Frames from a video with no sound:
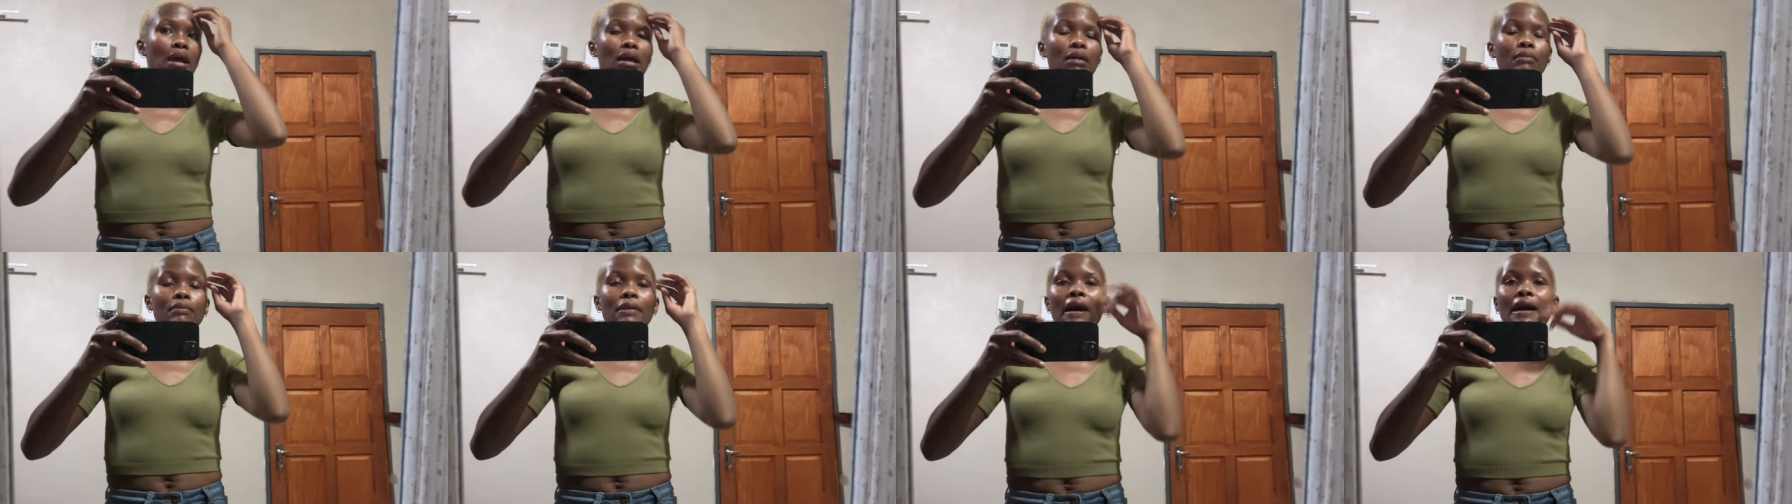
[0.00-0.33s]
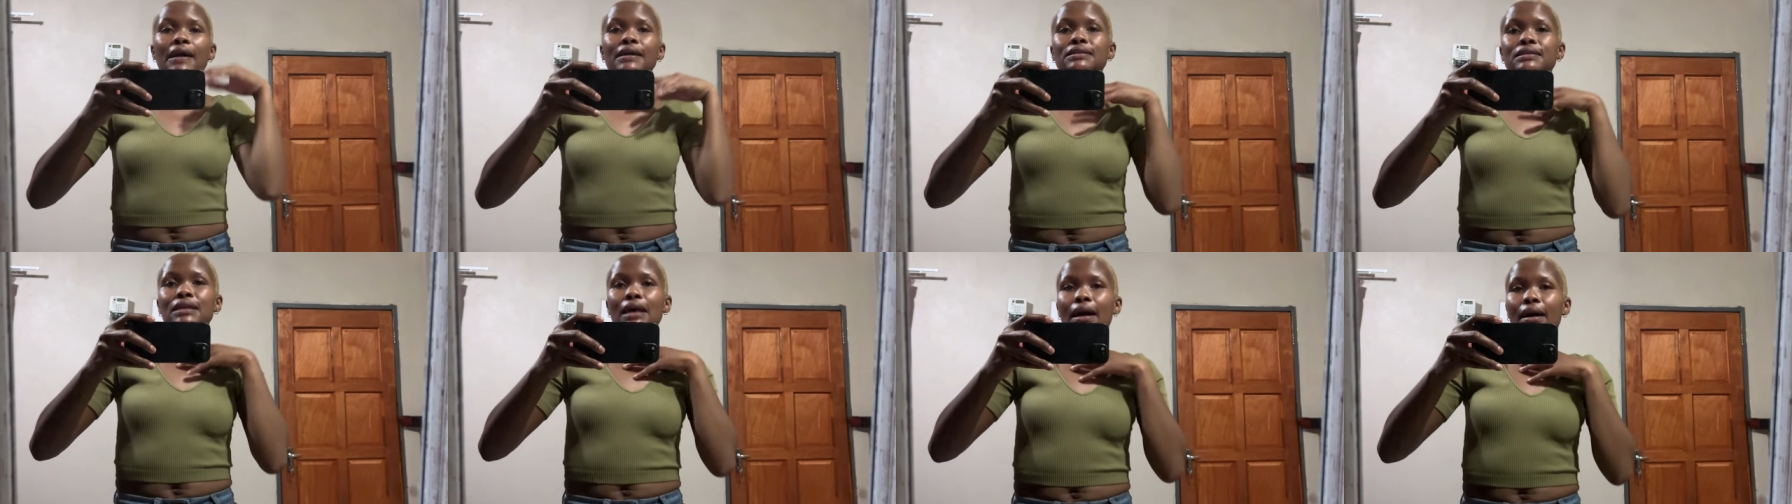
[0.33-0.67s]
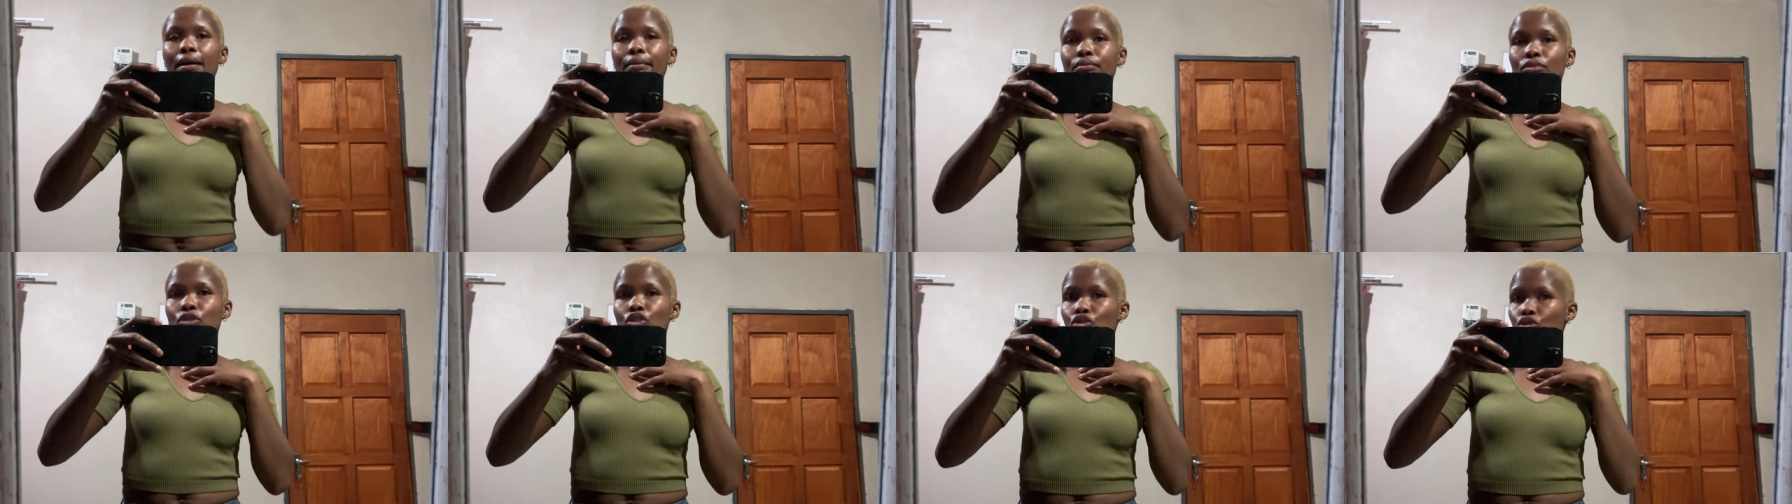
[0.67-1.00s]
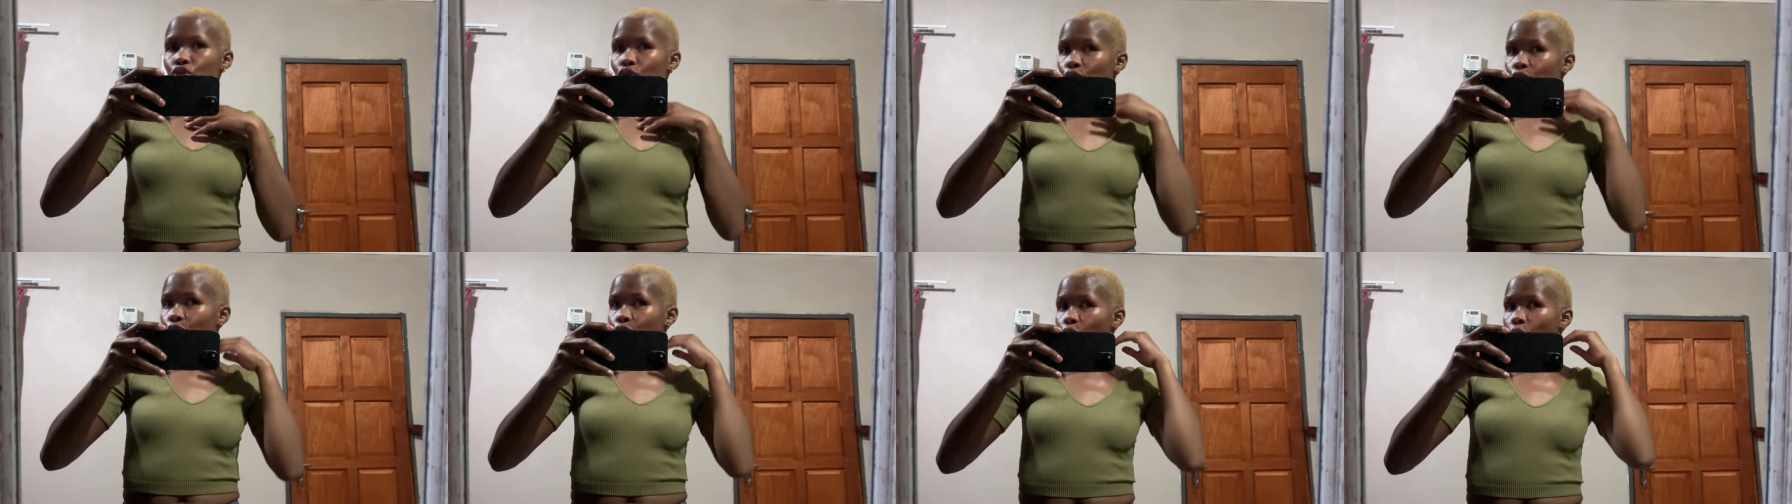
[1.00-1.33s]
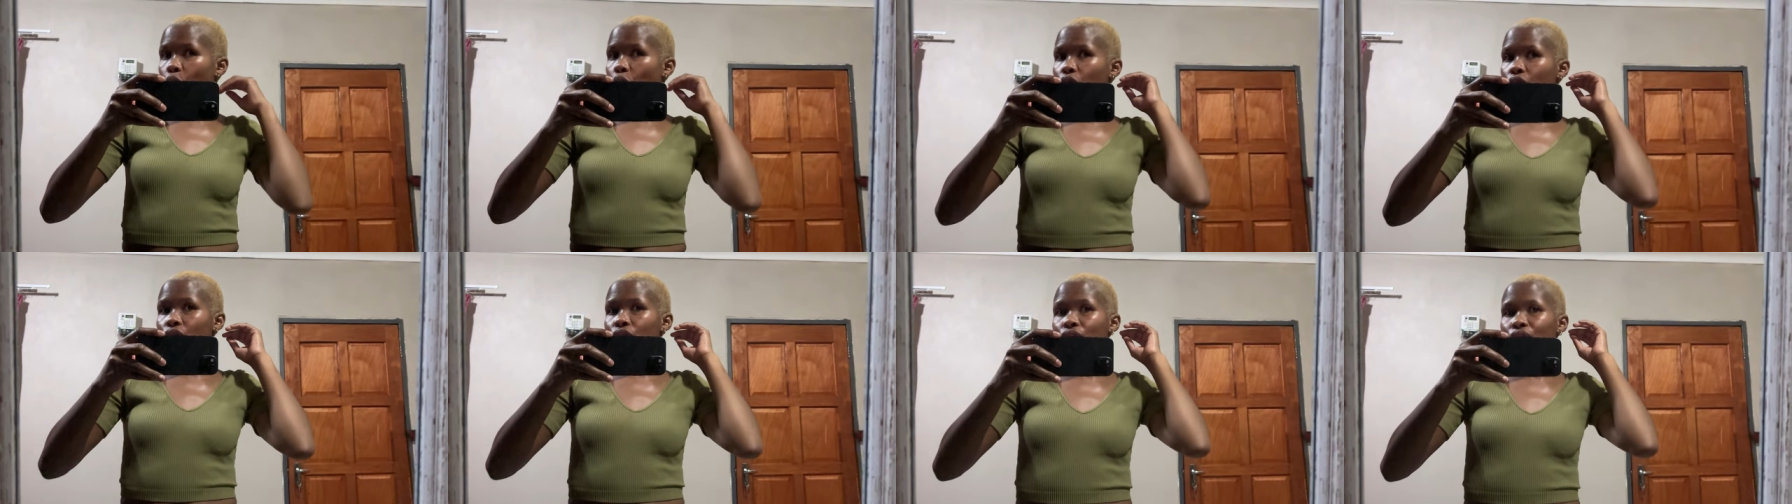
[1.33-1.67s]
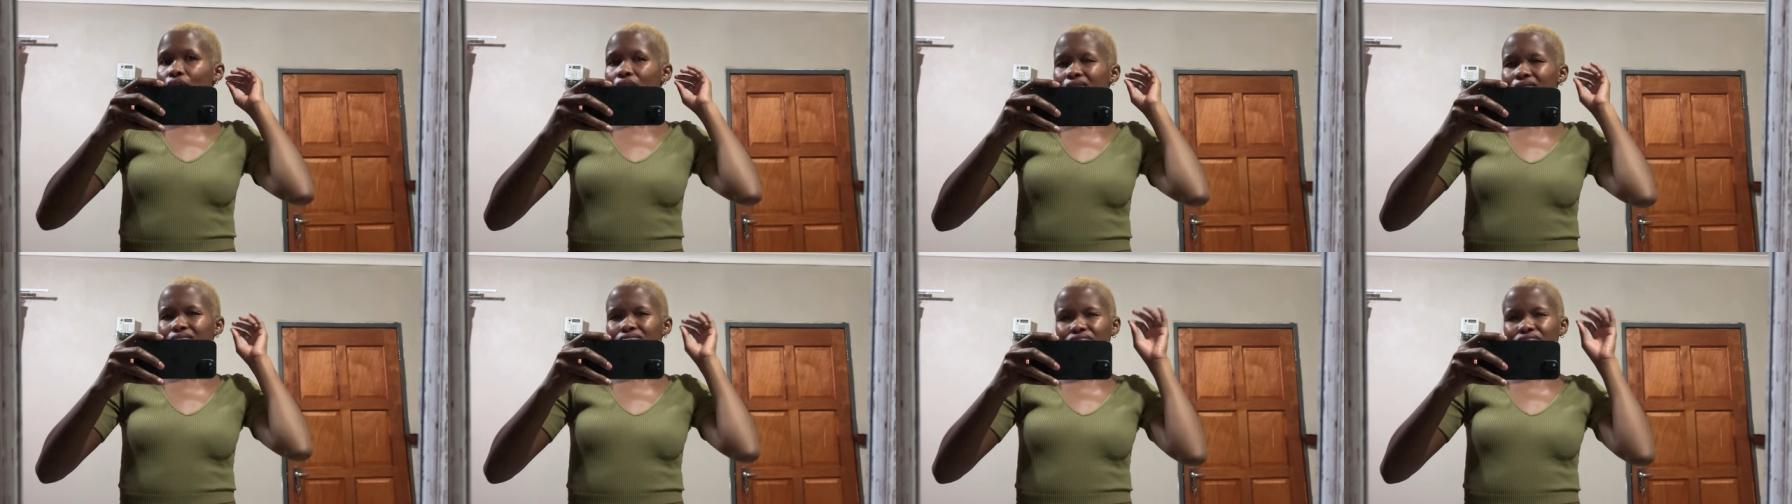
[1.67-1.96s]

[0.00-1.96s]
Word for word: but i'm due for